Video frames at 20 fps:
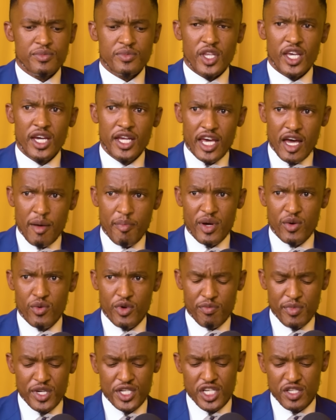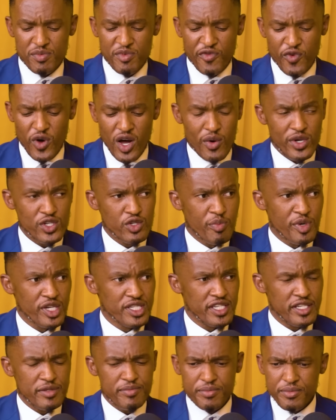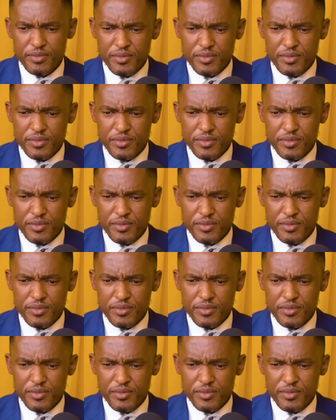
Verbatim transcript: it happened with me just before I went to prison.